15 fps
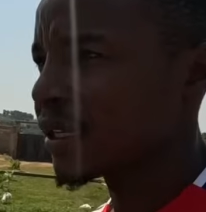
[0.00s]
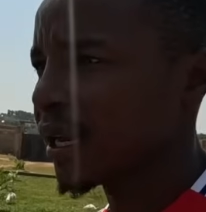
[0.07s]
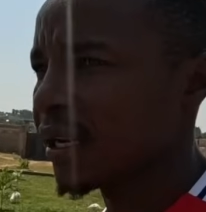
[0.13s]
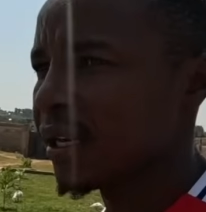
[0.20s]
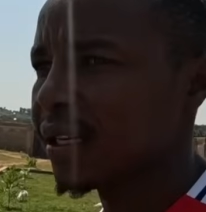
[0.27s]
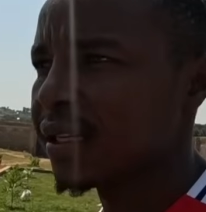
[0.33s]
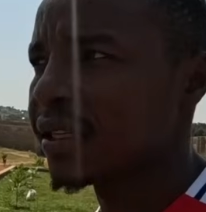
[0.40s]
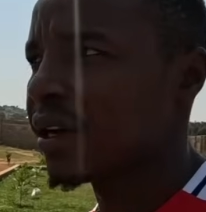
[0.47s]

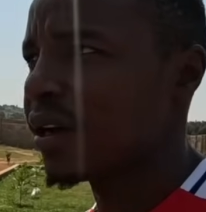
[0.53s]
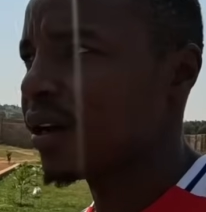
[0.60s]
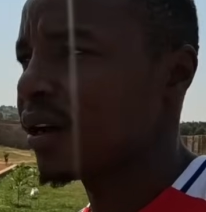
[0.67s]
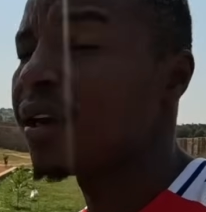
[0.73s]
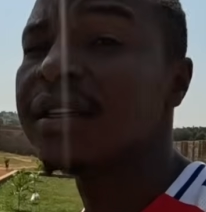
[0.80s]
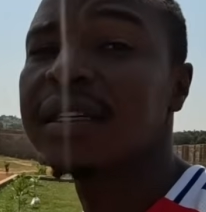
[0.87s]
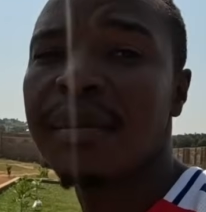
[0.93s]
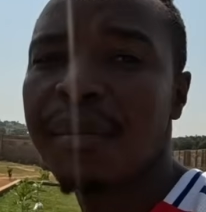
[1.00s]
hand
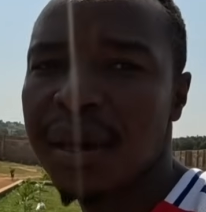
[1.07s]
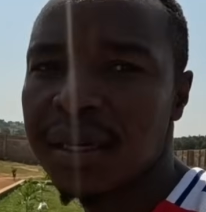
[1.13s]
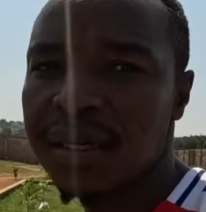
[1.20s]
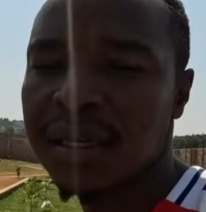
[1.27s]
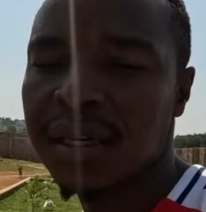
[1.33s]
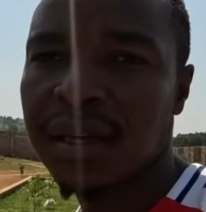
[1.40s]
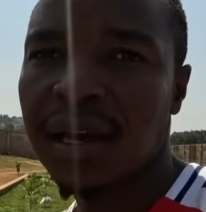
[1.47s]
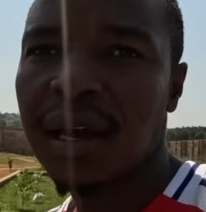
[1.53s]
is
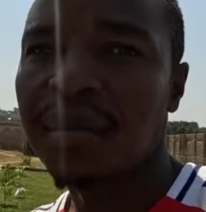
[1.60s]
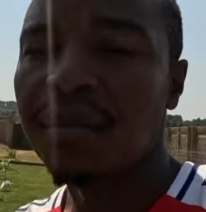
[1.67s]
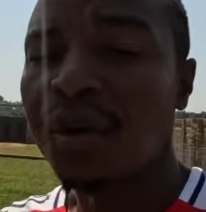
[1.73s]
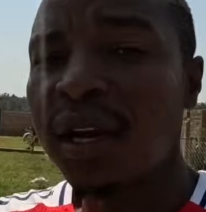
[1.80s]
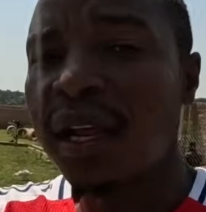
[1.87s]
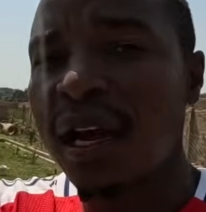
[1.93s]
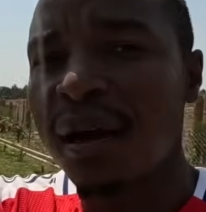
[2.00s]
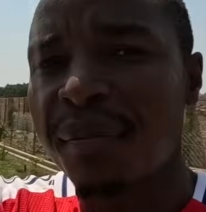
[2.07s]
amazing. I'm
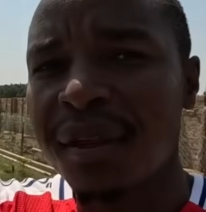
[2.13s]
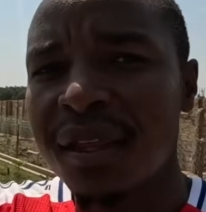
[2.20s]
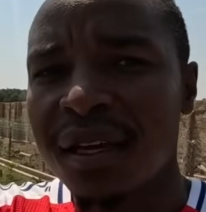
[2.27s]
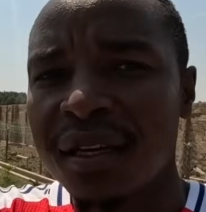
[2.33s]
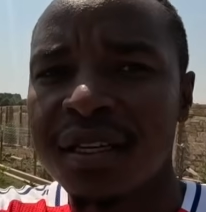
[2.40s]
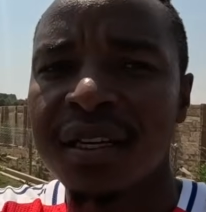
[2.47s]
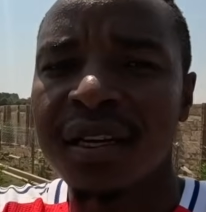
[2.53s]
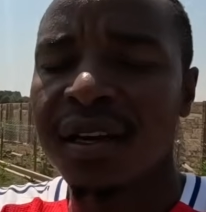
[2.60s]
really happy
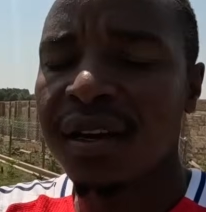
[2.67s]
that